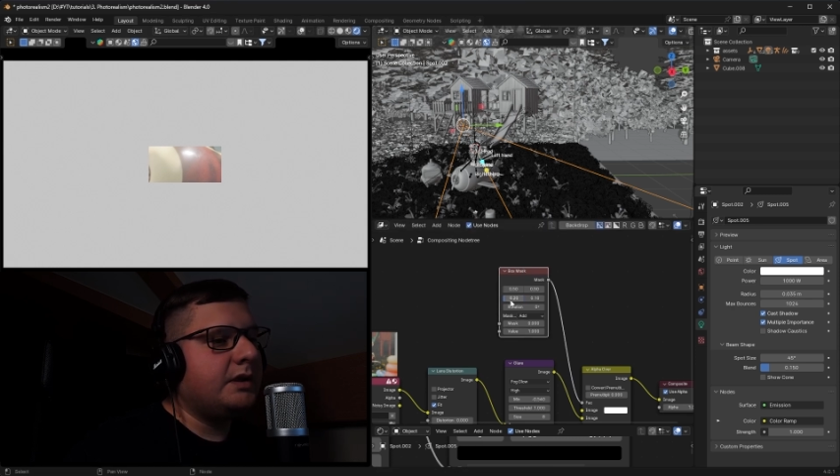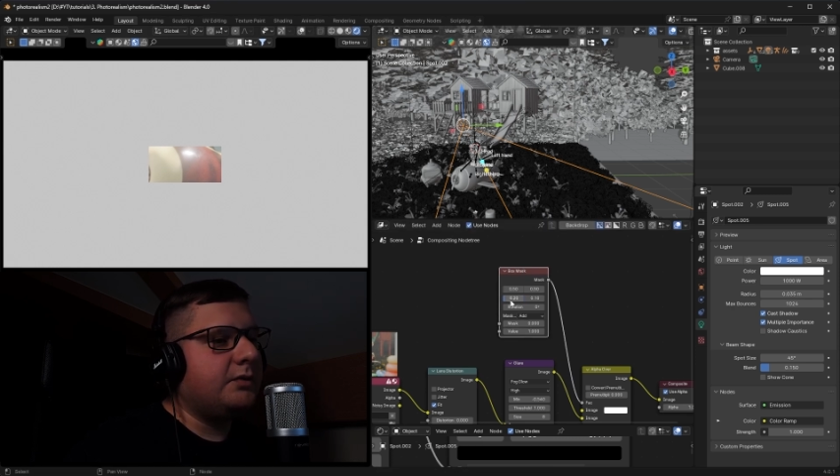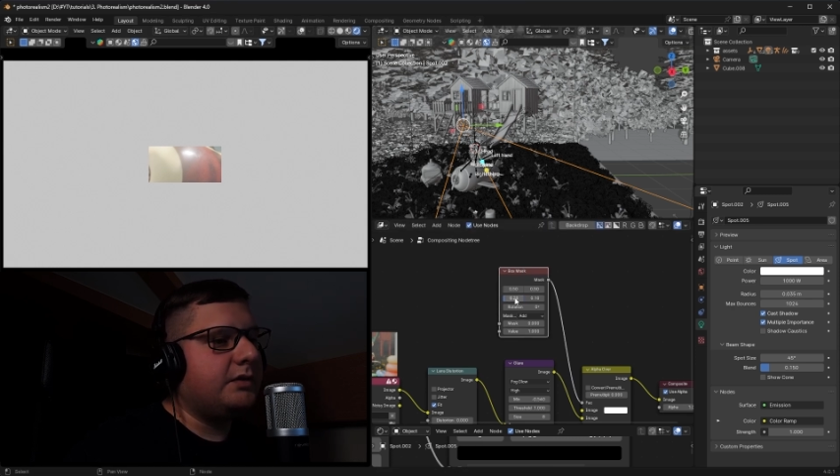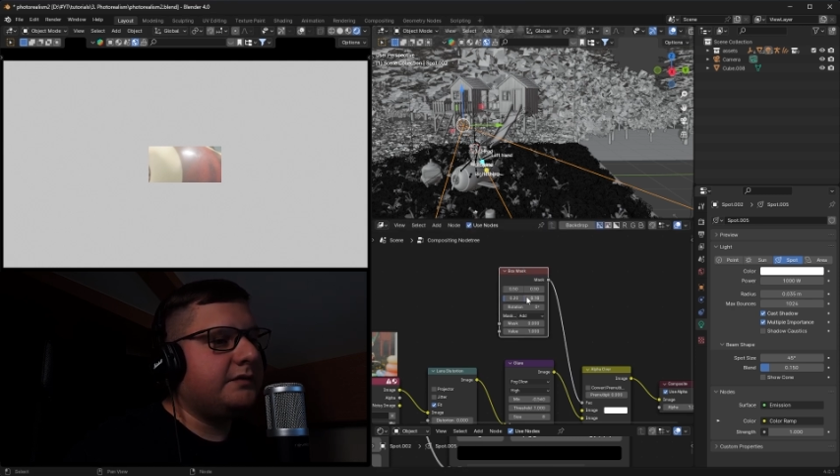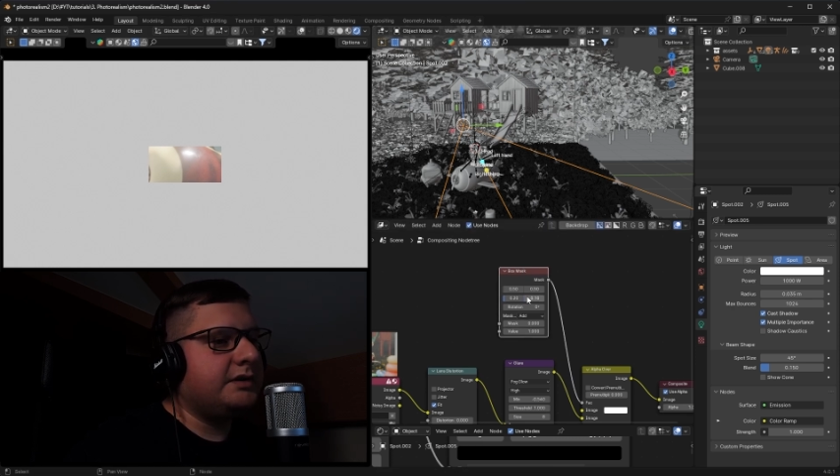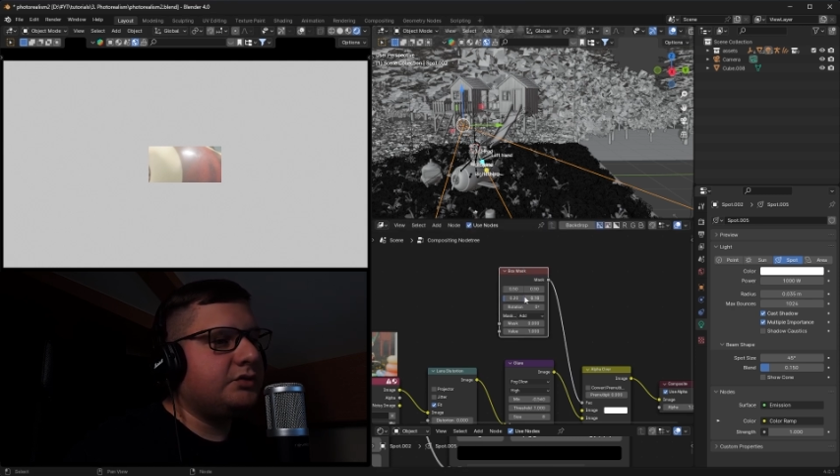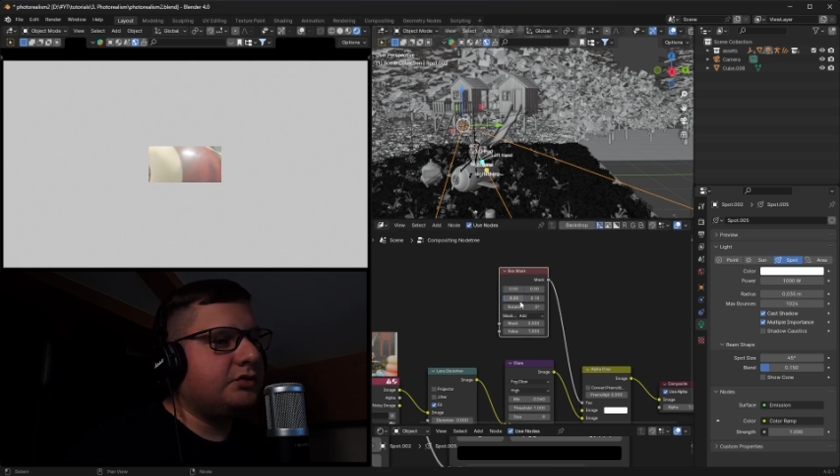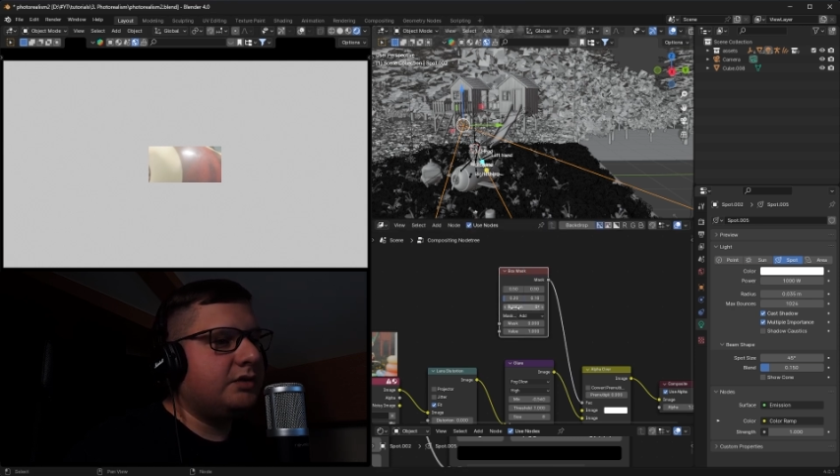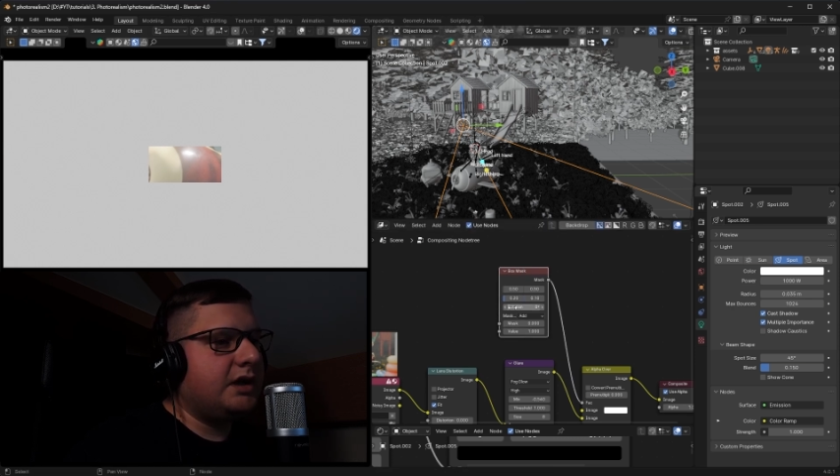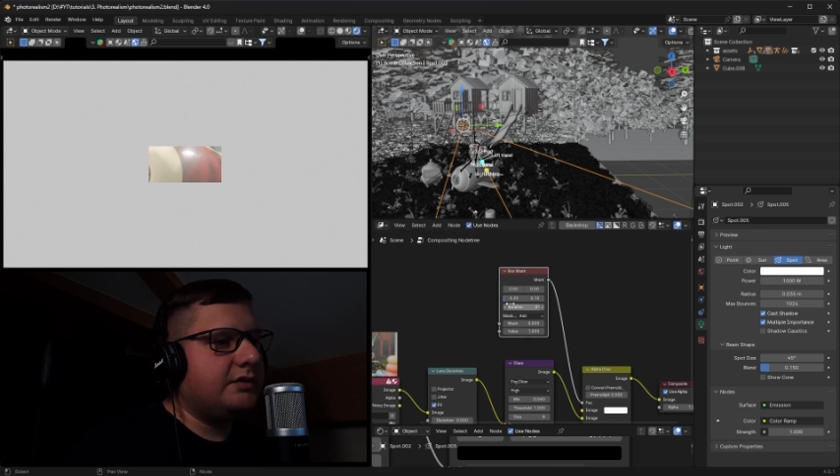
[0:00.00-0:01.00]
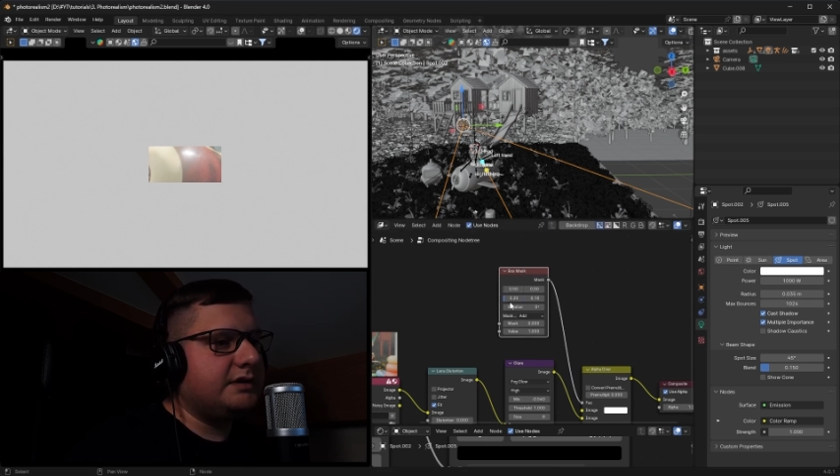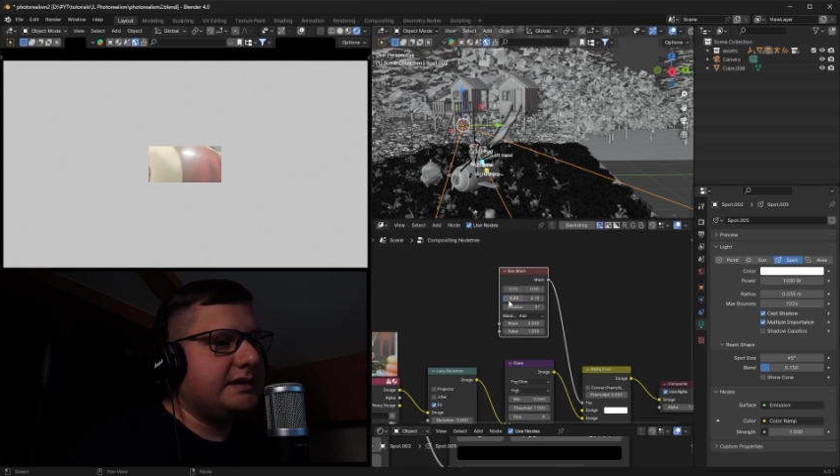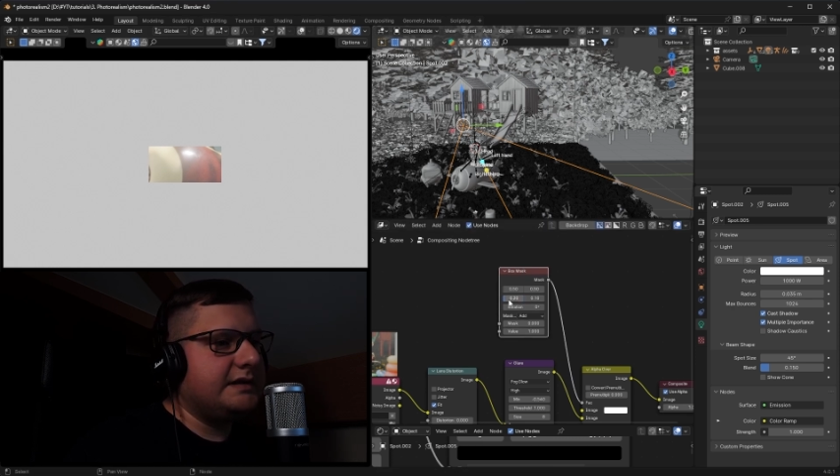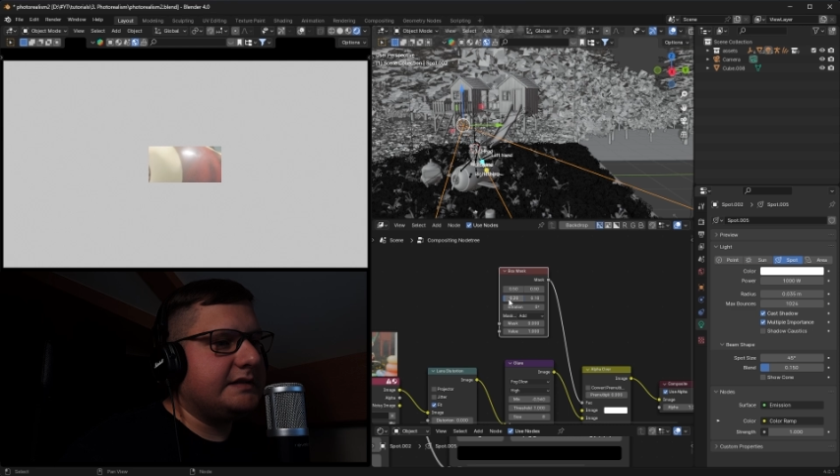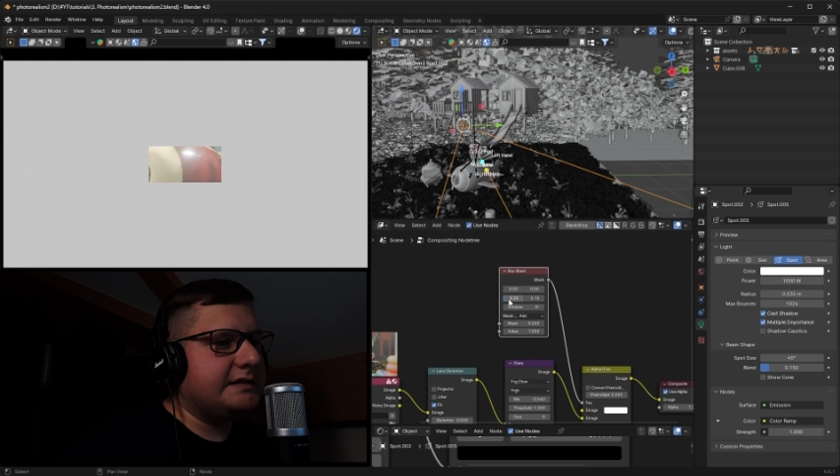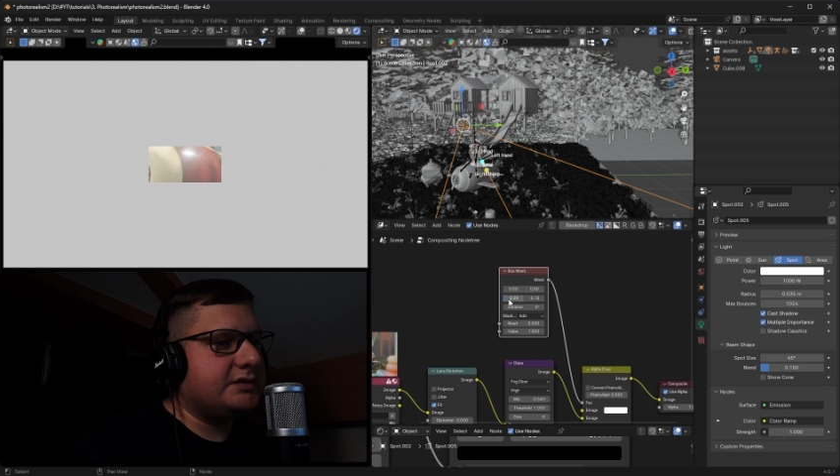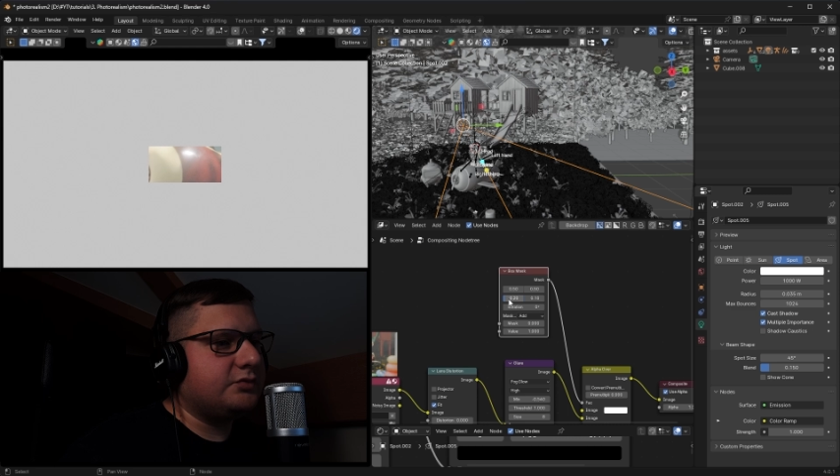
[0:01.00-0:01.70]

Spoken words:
What we need to do now is